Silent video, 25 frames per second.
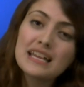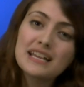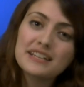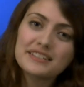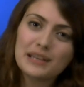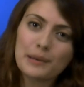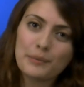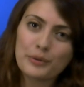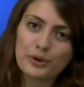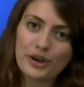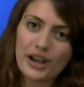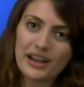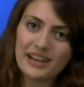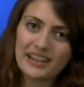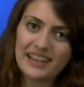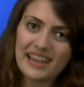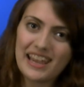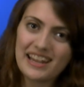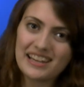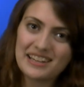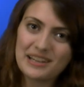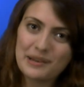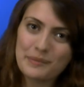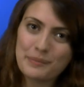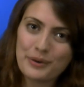Democratic
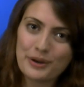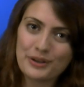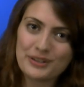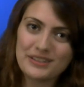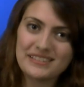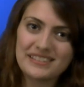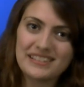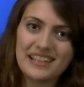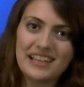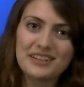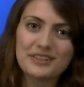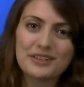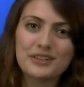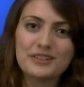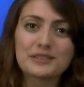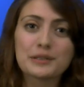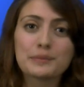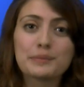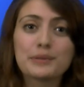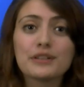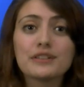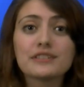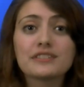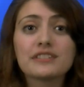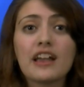candidate Bernie Sanders
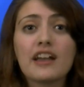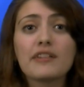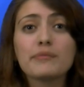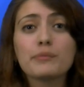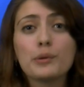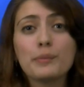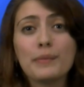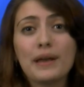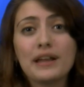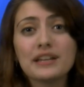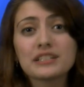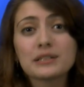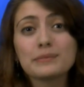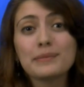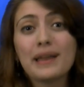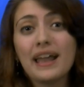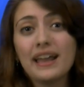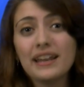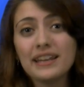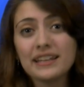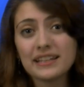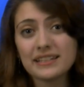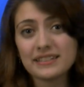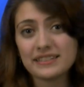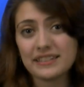appears to have momentum
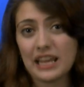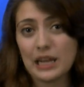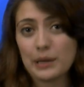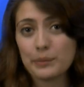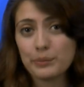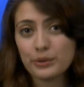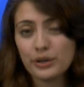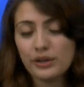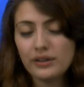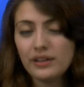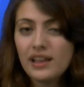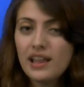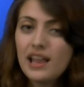heading into April.